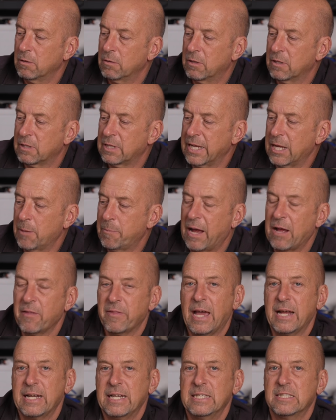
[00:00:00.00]
The thing about
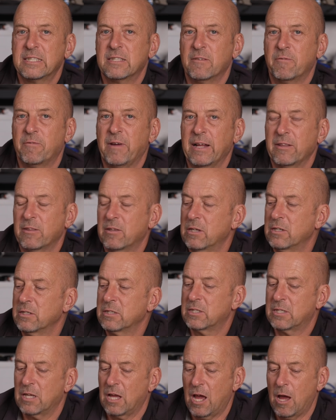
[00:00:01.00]
that is the fact
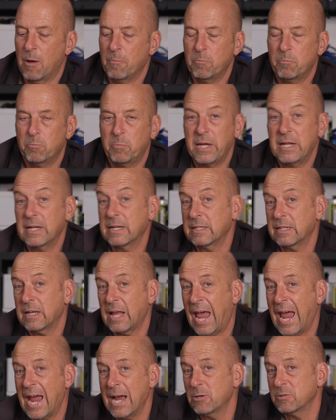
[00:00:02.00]
that being
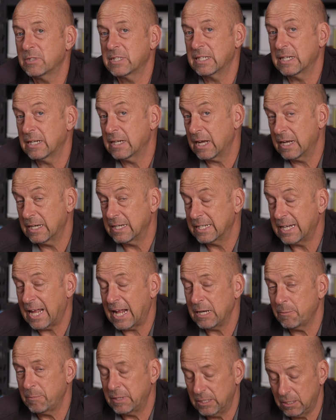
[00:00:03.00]
housed in an
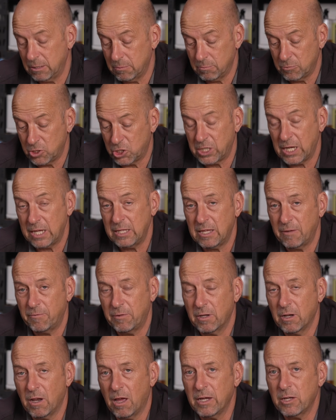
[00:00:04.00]
aluminium sheath, if
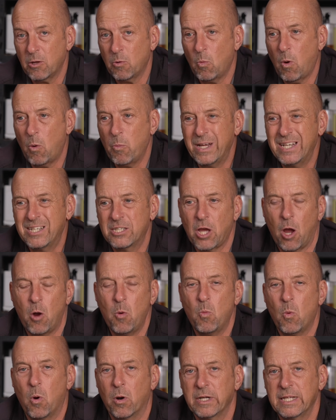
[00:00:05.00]
you like, what we
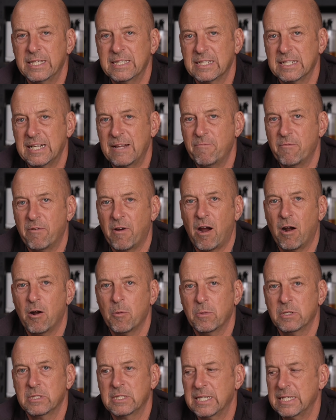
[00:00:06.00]
don't want is an
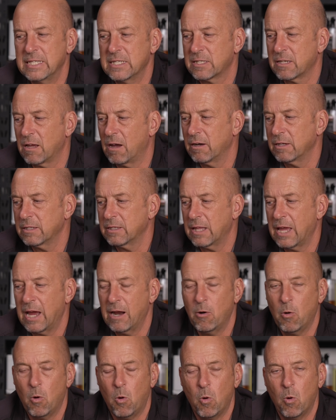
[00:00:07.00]
environment inside
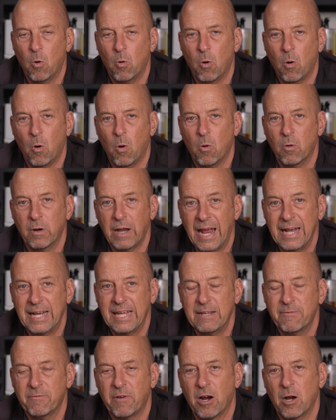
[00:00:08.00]
there or
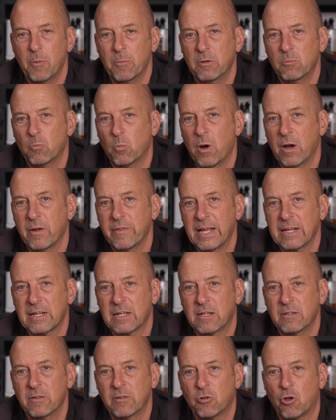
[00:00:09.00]
any environment where that
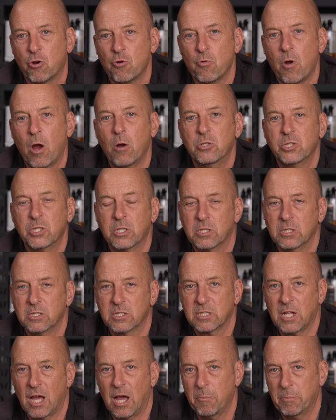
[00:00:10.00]
corrosion can
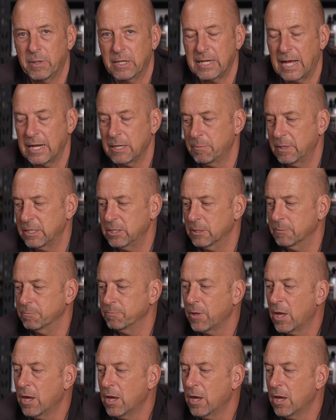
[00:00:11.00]
start being aluminium.